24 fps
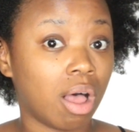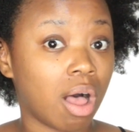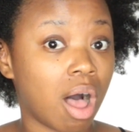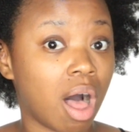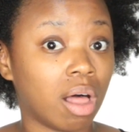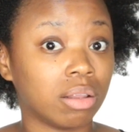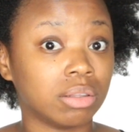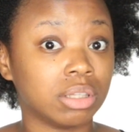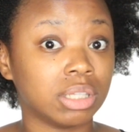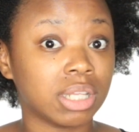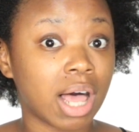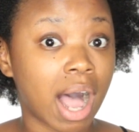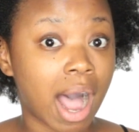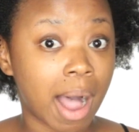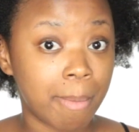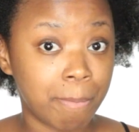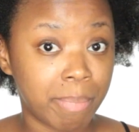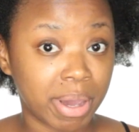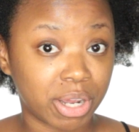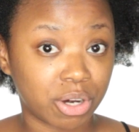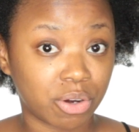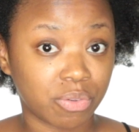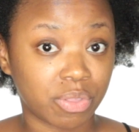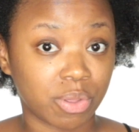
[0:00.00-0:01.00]
a lot
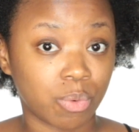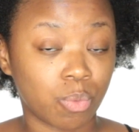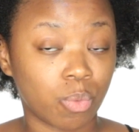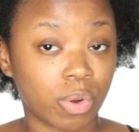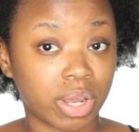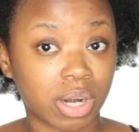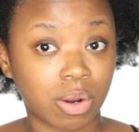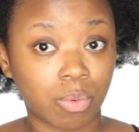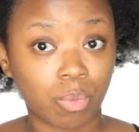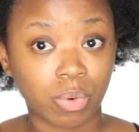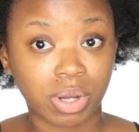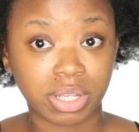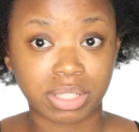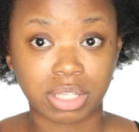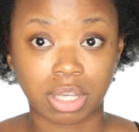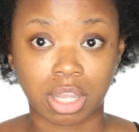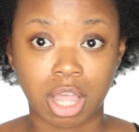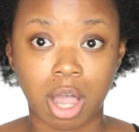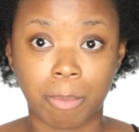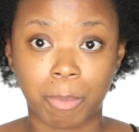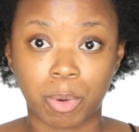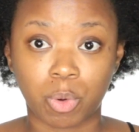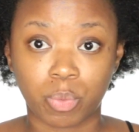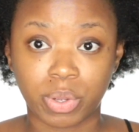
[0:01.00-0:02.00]
better than what it was a
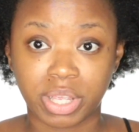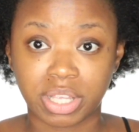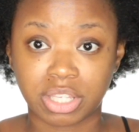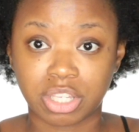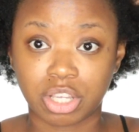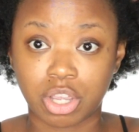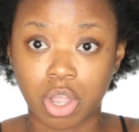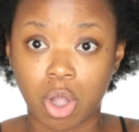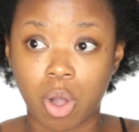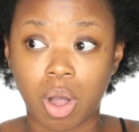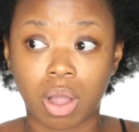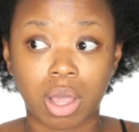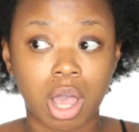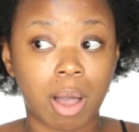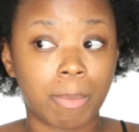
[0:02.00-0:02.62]
couple weeks ago.